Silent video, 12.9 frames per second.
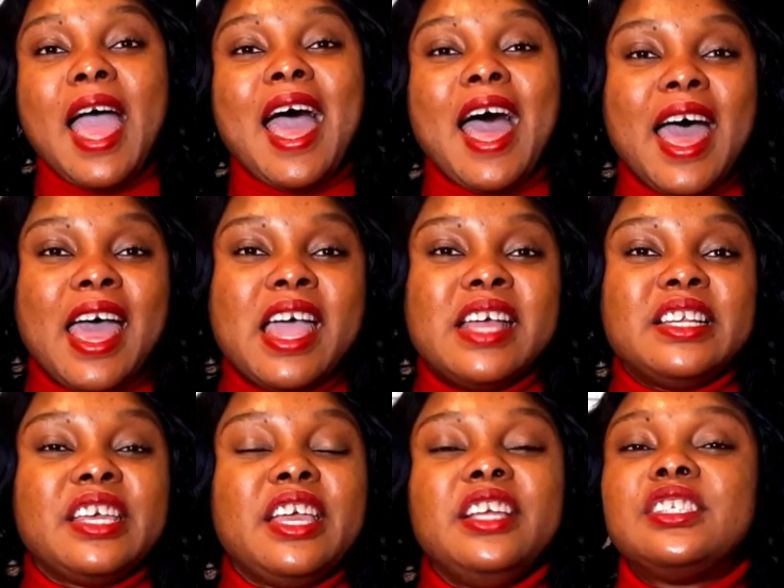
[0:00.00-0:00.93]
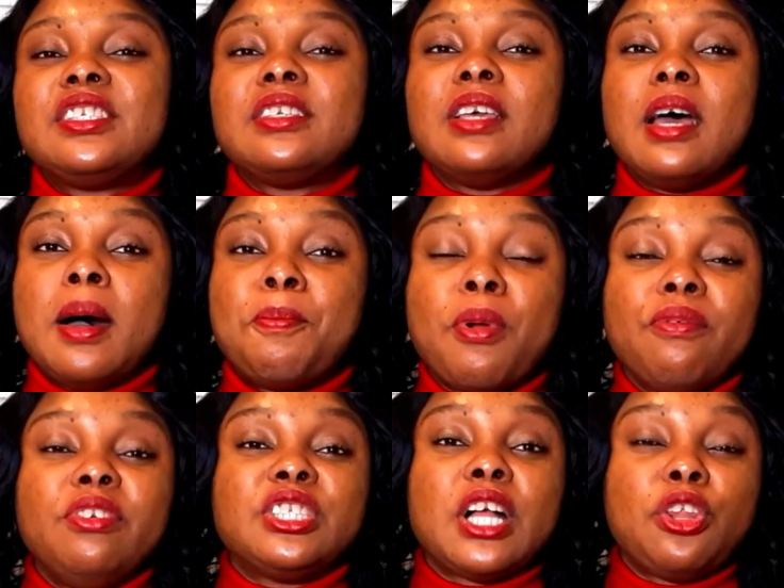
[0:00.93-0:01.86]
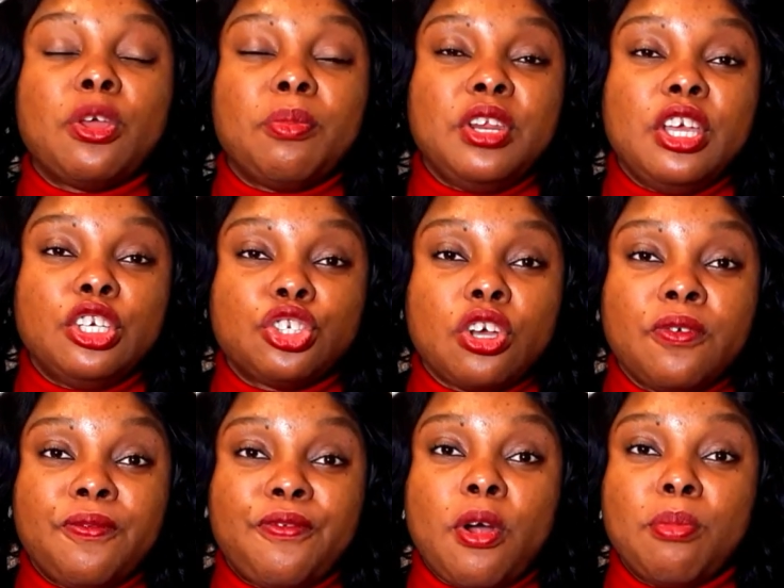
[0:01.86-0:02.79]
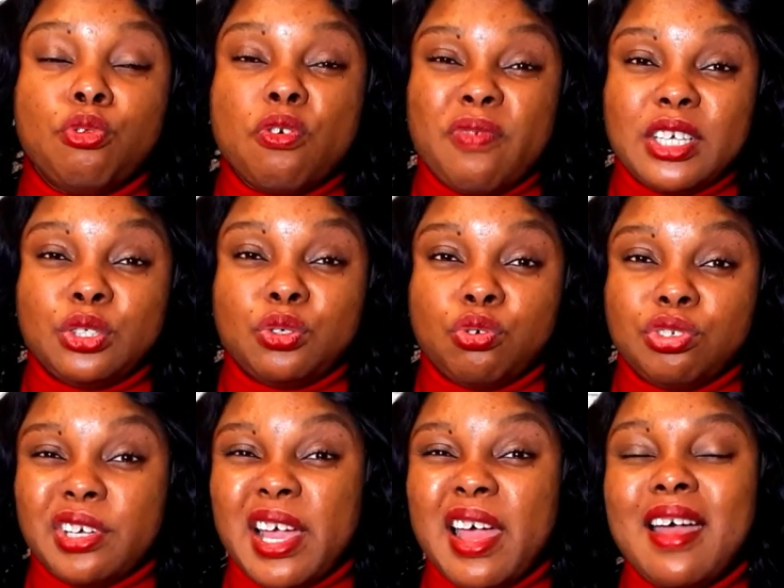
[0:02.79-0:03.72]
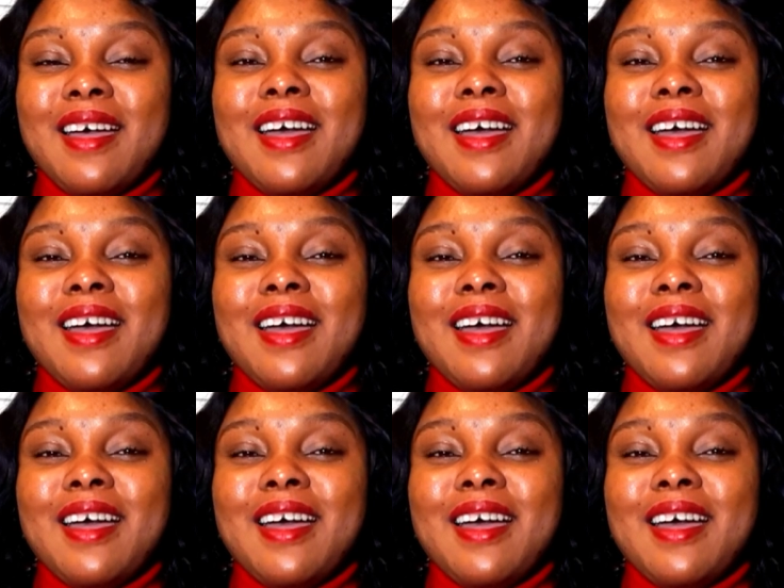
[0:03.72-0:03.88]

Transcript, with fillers: and it's a provincial nomination from Nova Scotia